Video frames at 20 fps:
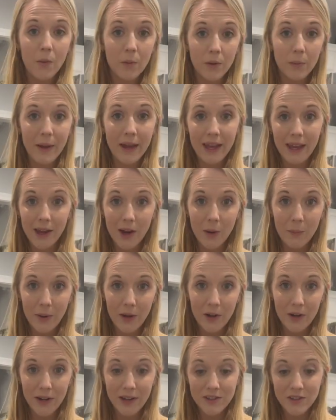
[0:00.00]
we're making our
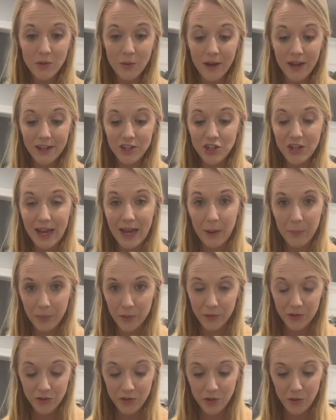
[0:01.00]
butternut squash
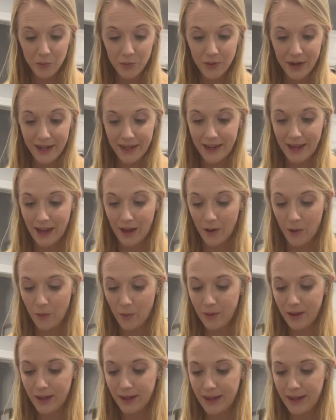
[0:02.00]
apple soup right now.